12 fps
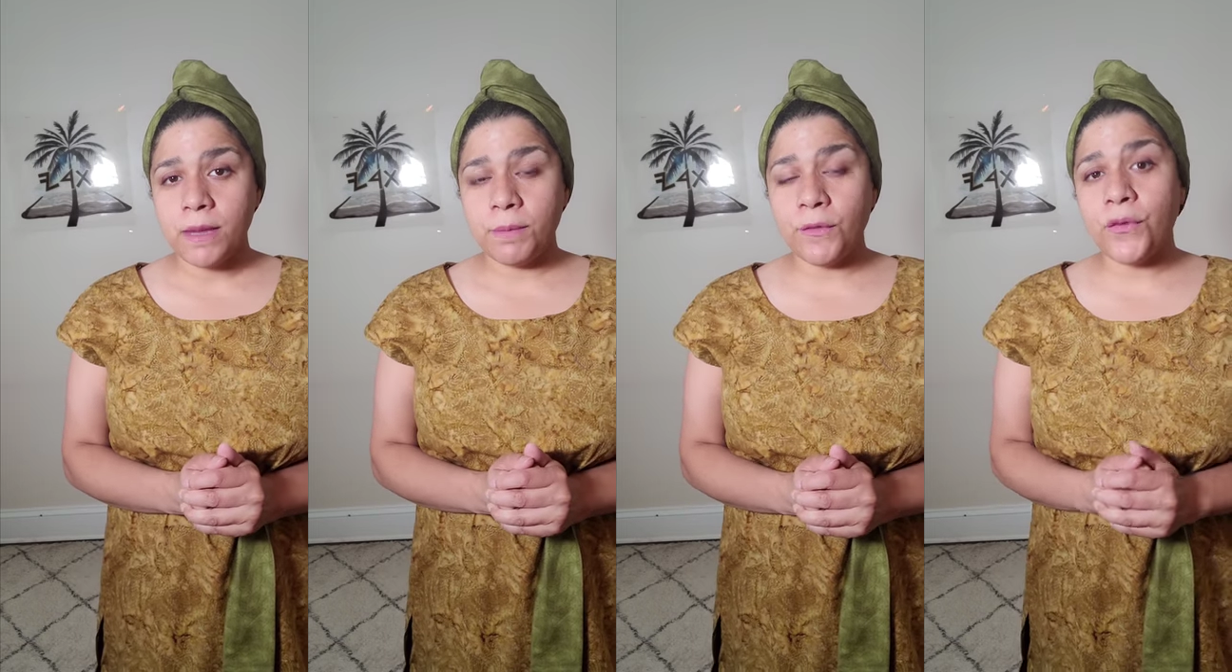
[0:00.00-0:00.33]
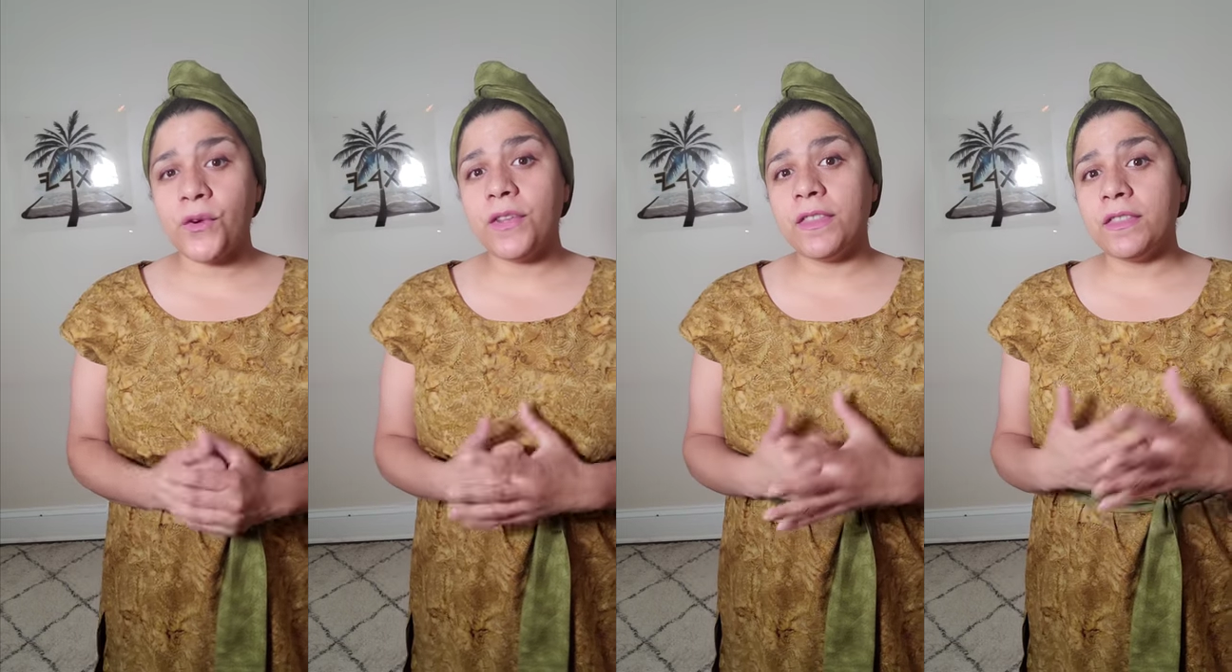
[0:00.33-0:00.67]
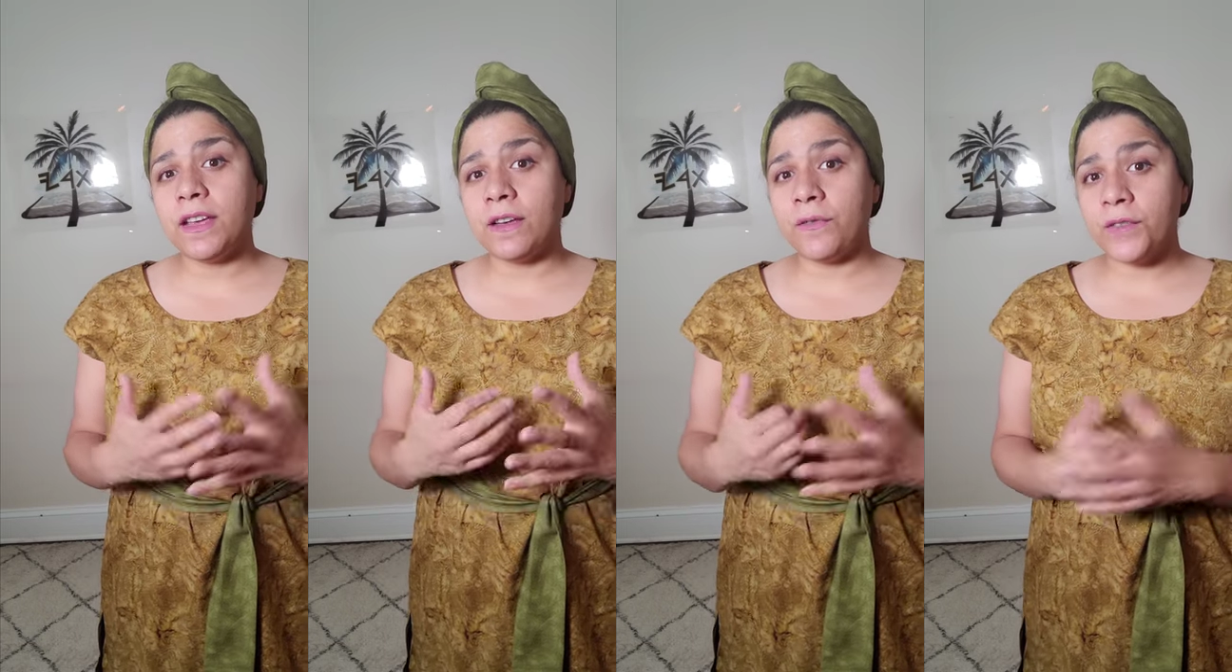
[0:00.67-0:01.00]
before
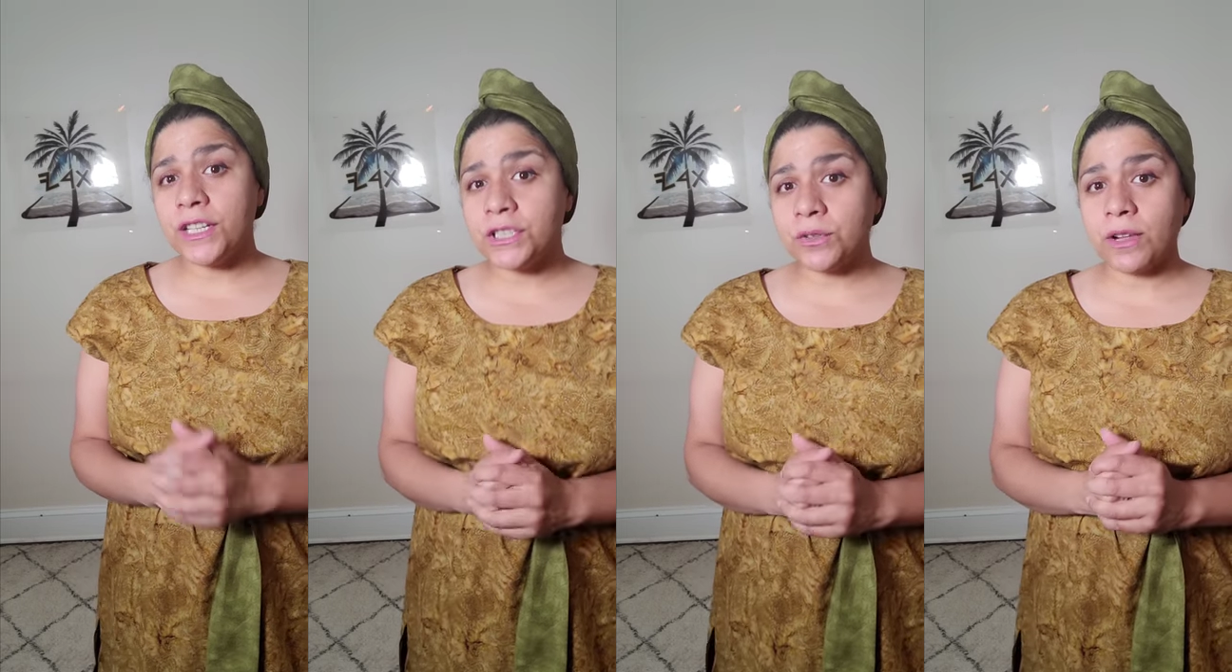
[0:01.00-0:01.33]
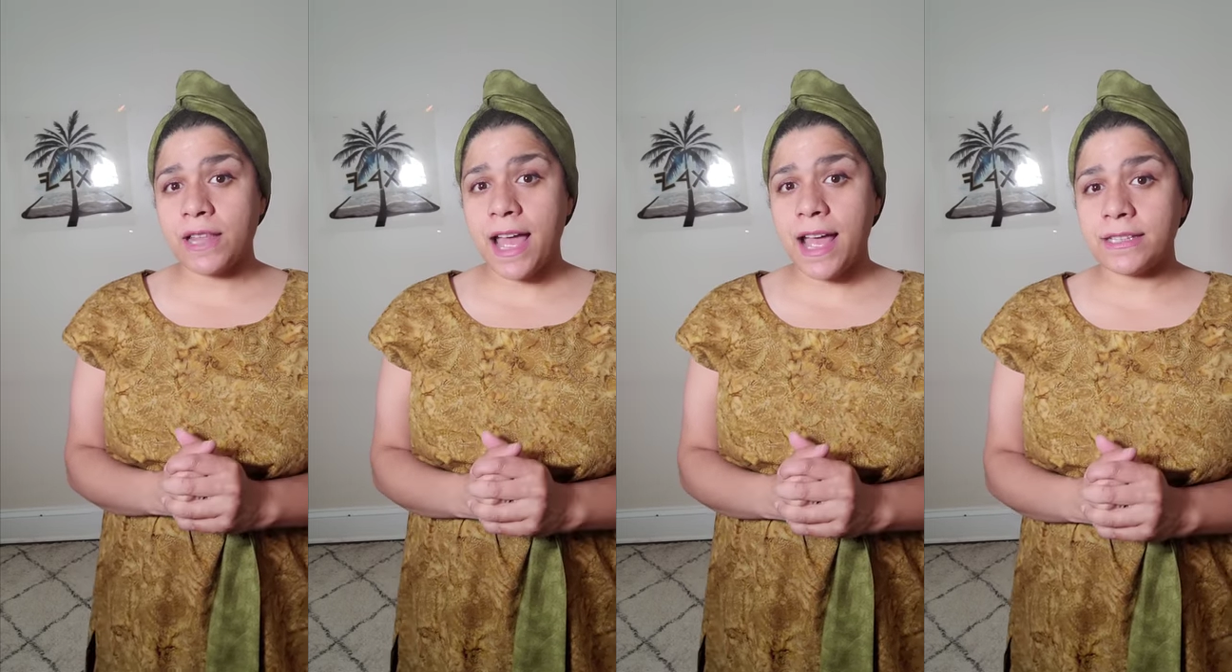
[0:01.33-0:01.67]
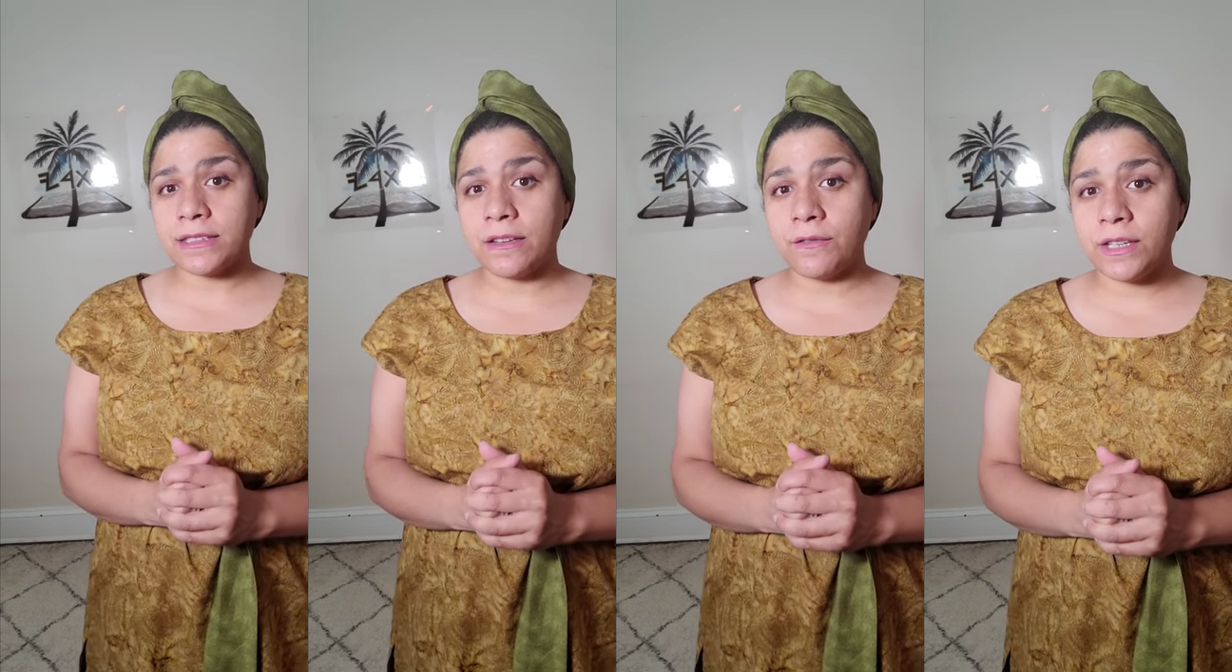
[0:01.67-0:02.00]
the official
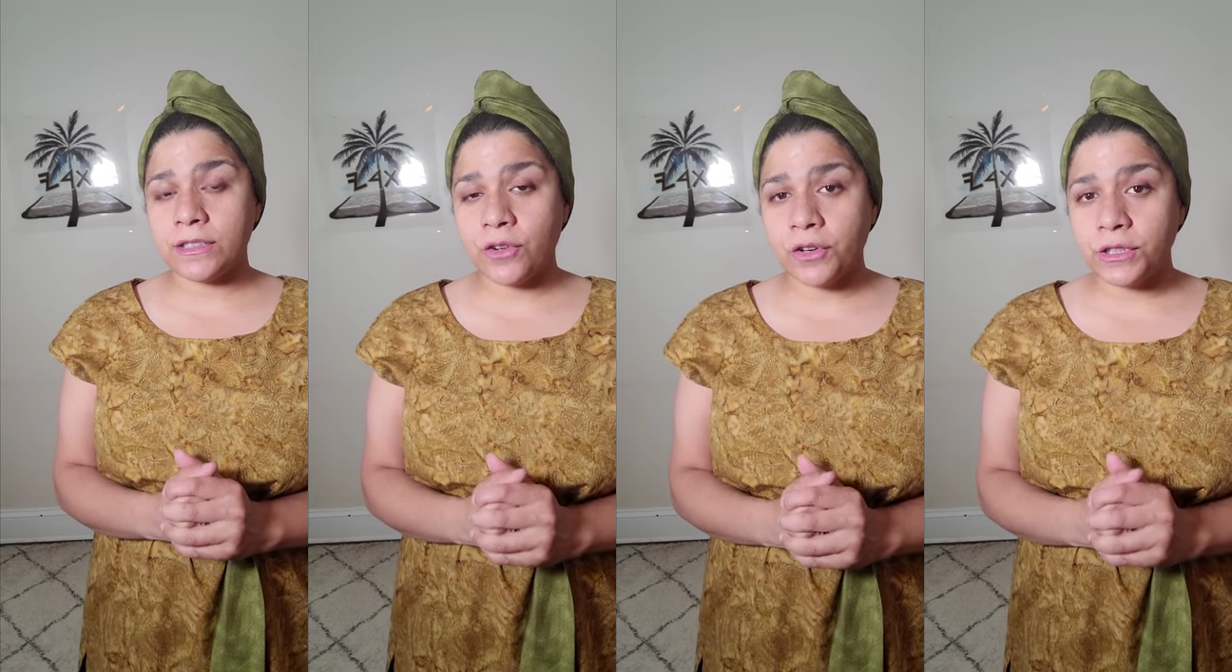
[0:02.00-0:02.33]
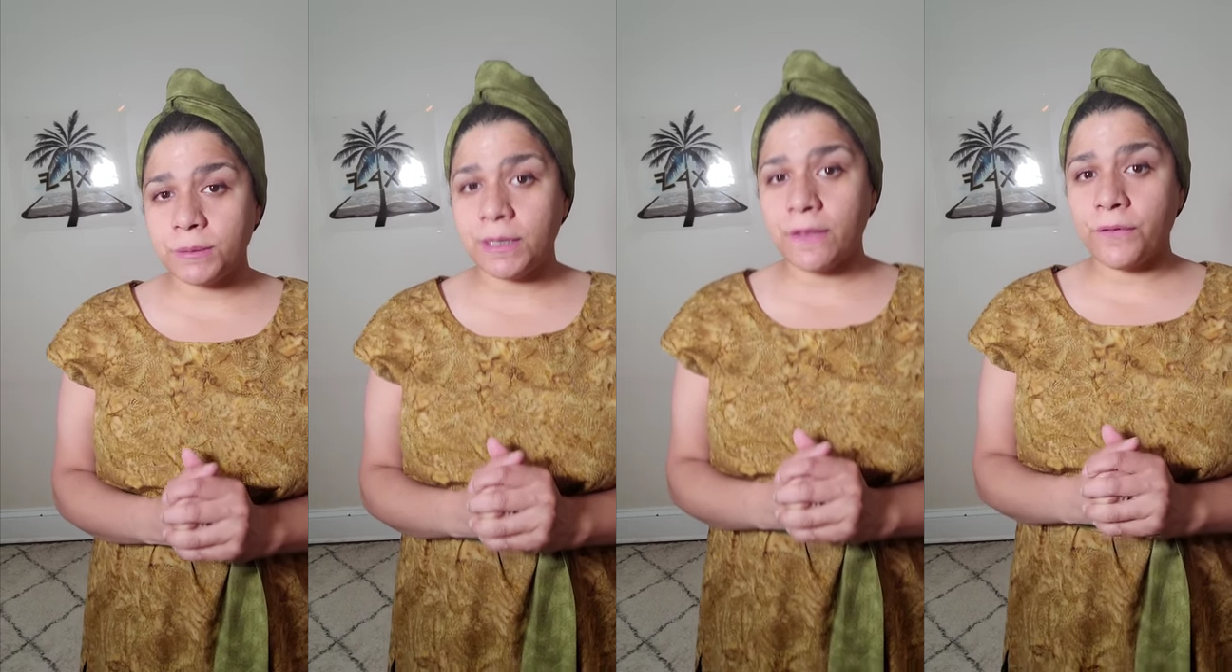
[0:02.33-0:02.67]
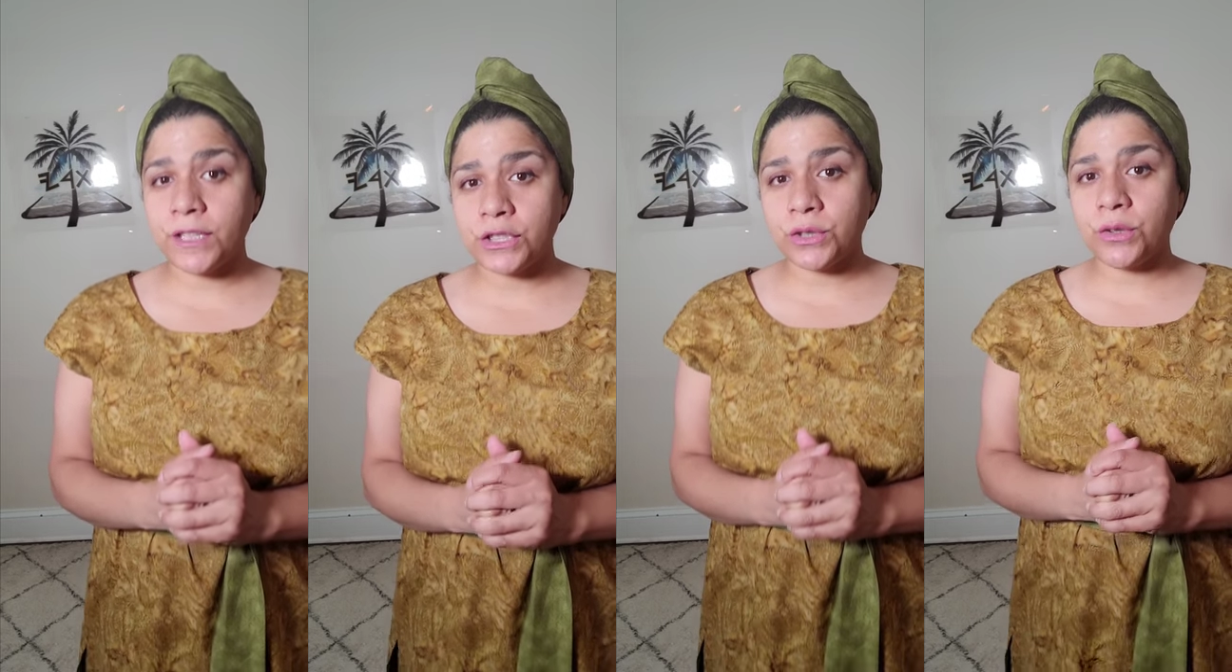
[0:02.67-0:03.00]
class. There's going to be
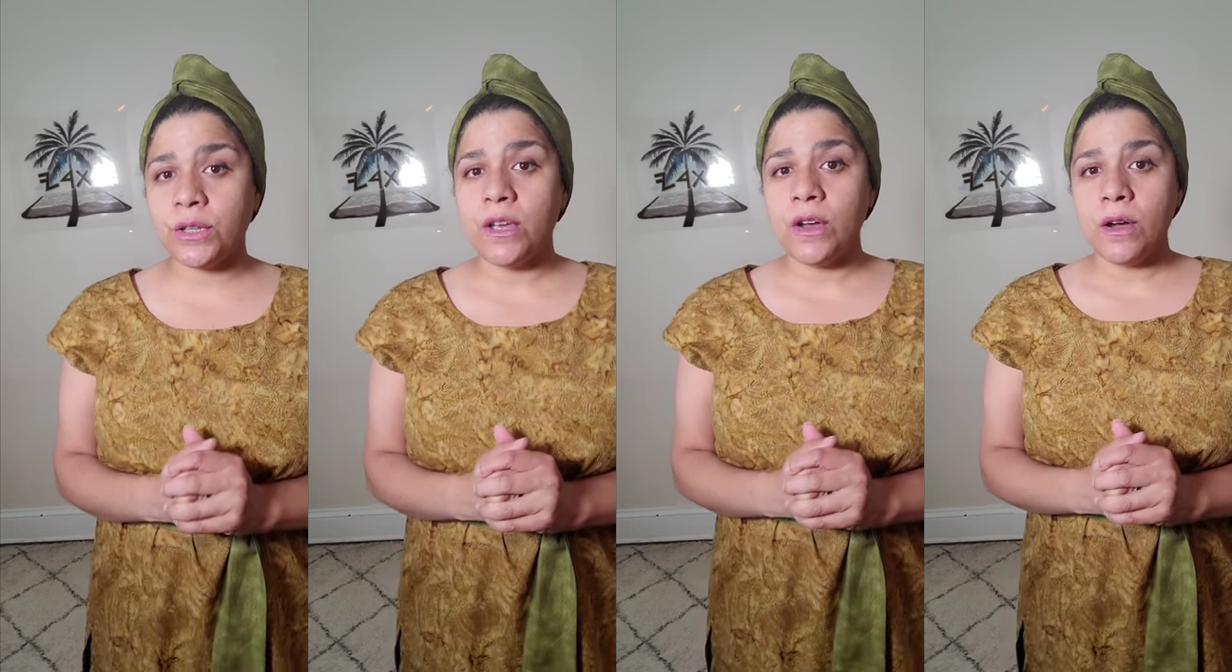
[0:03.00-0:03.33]
official,